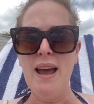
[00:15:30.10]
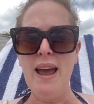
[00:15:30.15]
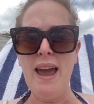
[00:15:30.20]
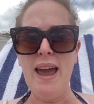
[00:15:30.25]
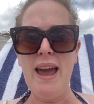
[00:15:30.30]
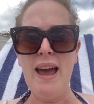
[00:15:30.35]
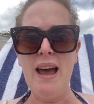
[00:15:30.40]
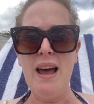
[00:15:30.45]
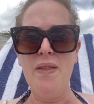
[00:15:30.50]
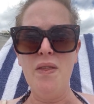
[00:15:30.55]

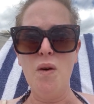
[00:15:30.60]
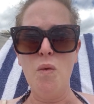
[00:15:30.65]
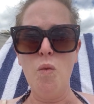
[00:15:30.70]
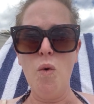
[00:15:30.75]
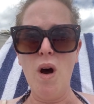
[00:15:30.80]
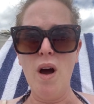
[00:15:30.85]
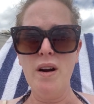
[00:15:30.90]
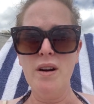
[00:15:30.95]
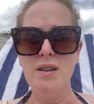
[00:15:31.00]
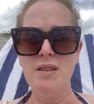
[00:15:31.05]
And the
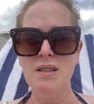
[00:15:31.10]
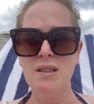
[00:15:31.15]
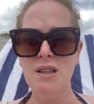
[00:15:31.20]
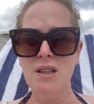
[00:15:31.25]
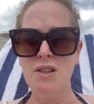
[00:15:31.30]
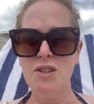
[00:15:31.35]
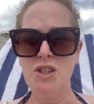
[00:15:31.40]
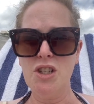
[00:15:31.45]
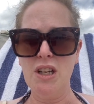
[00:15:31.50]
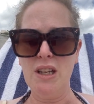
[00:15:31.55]
water is a
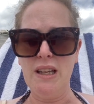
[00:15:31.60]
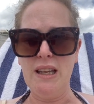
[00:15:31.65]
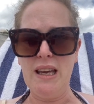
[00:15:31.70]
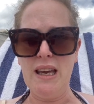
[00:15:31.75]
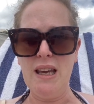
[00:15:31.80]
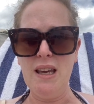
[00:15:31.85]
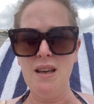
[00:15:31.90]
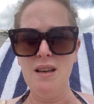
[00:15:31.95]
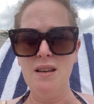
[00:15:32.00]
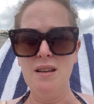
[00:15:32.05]
little
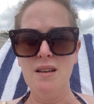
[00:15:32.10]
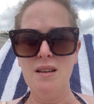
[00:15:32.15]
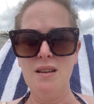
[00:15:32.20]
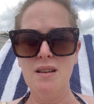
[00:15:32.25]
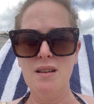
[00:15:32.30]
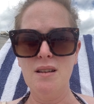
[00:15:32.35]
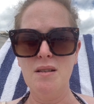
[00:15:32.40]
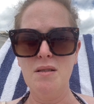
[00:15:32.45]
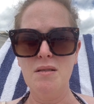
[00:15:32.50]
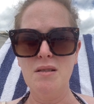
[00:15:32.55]
chilly,
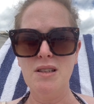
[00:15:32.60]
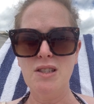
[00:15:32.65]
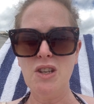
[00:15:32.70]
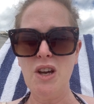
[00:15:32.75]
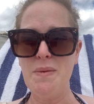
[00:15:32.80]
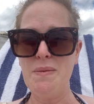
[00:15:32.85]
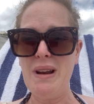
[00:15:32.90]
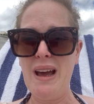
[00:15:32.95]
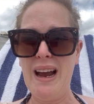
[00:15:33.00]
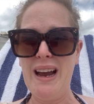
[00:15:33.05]
so
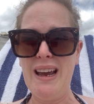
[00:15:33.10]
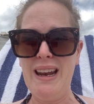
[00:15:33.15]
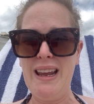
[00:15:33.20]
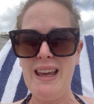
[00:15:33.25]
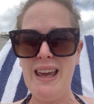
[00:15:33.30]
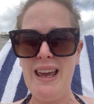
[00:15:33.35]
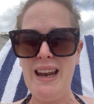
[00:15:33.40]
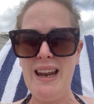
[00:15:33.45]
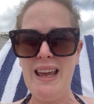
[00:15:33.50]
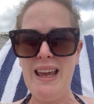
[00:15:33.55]
I'm not gonna
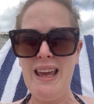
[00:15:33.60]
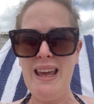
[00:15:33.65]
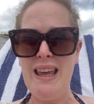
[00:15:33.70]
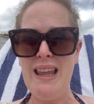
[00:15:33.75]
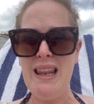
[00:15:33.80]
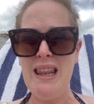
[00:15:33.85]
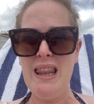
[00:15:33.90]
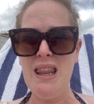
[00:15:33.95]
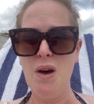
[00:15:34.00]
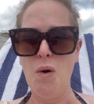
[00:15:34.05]
get
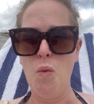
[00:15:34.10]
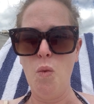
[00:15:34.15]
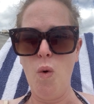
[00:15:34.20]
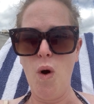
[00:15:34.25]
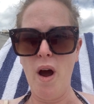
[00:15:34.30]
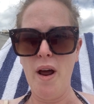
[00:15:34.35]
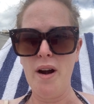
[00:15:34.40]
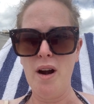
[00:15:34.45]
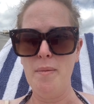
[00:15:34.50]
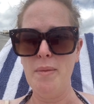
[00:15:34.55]
in the
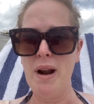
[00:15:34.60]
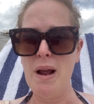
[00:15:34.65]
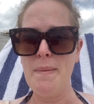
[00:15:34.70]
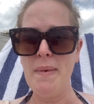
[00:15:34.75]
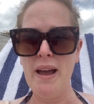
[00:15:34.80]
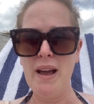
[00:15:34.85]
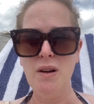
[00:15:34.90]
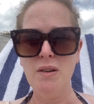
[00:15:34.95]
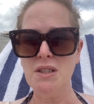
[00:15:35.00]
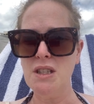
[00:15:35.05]
water, but I
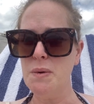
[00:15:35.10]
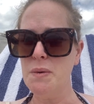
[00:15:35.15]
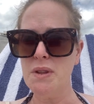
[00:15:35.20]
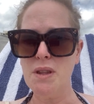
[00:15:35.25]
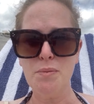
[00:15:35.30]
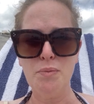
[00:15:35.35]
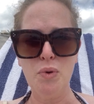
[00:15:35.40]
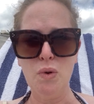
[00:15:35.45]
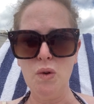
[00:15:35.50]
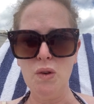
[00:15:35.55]
might go see what
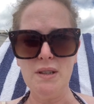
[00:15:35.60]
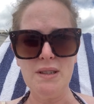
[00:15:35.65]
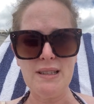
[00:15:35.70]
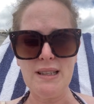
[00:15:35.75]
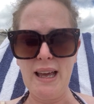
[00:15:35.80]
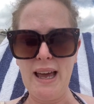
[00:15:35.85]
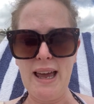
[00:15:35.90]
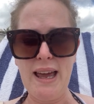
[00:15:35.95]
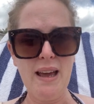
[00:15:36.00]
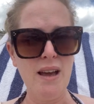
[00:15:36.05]
the pool is
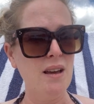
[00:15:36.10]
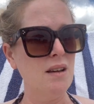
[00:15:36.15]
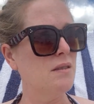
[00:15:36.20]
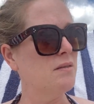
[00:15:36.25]
like.